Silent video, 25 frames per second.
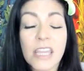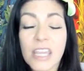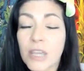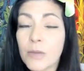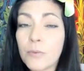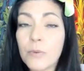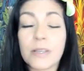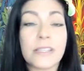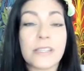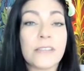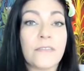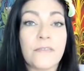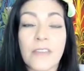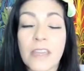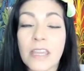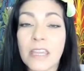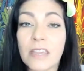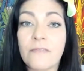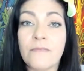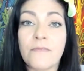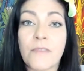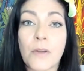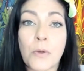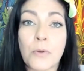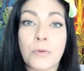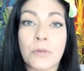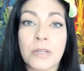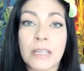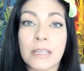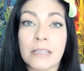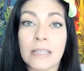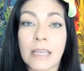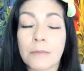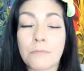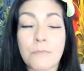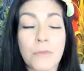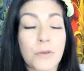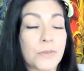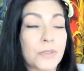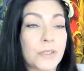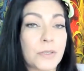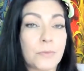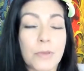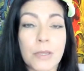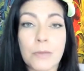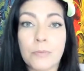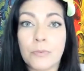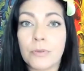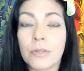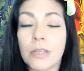He wasn't fake and phony like most of
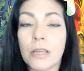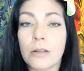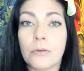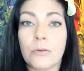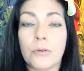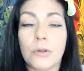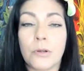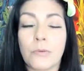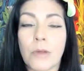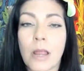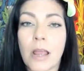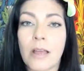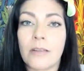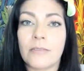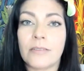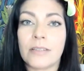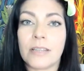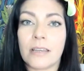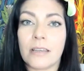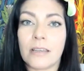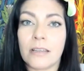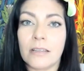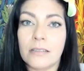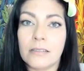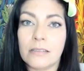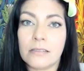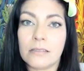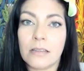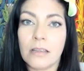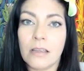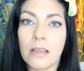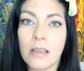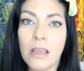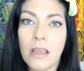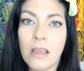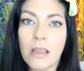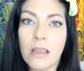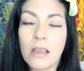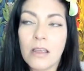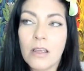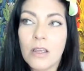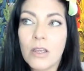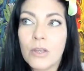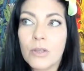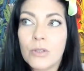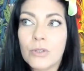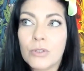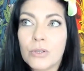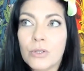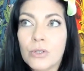the people that were around us.
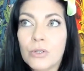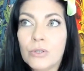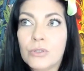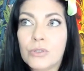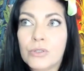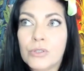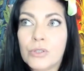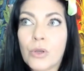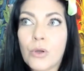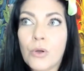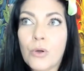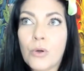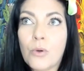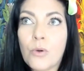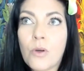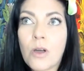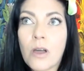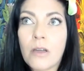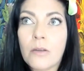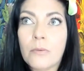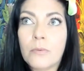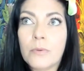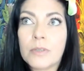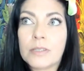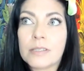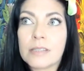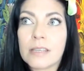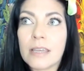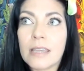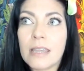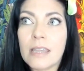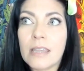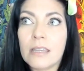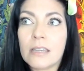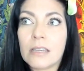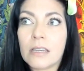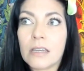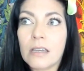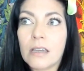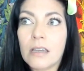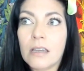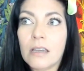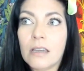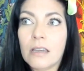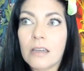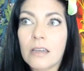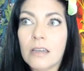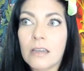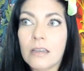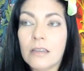So I was like,
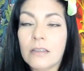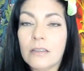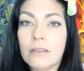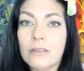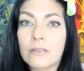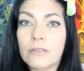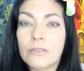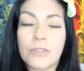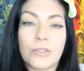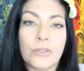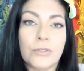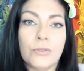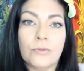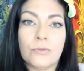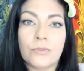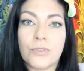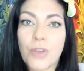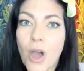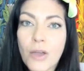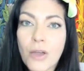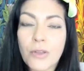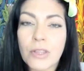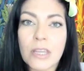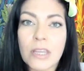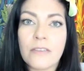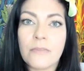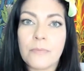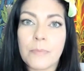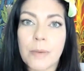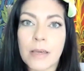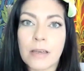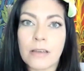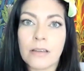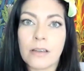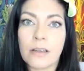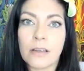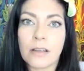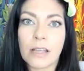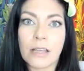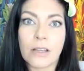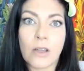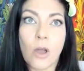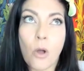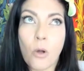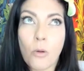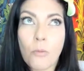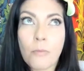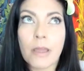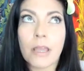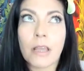dude, long live Punk. Like,
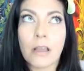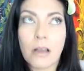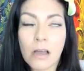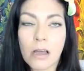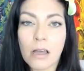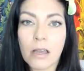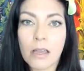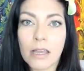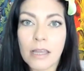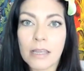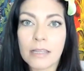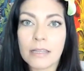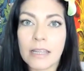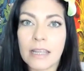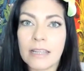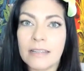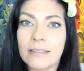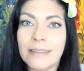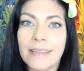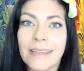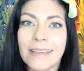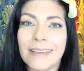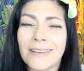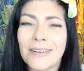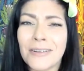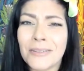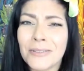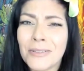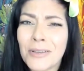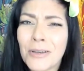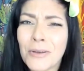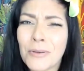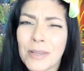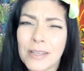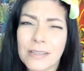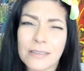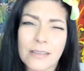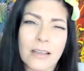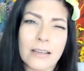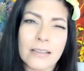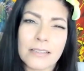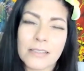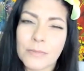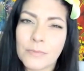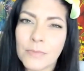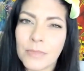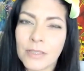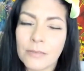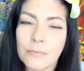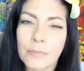oh my God. And like, hello, he's
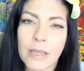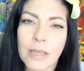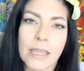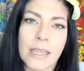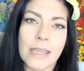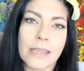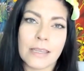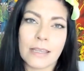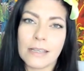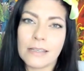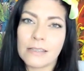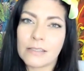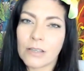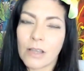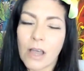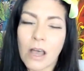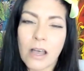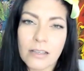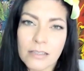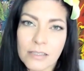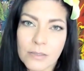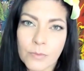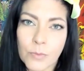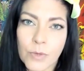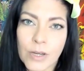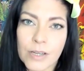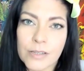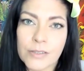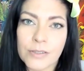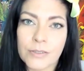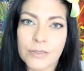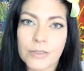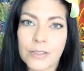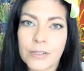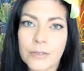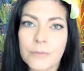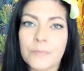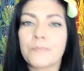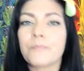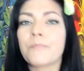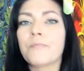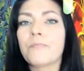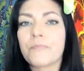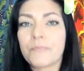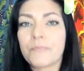awesome on the mic. He's an awesome wrestler.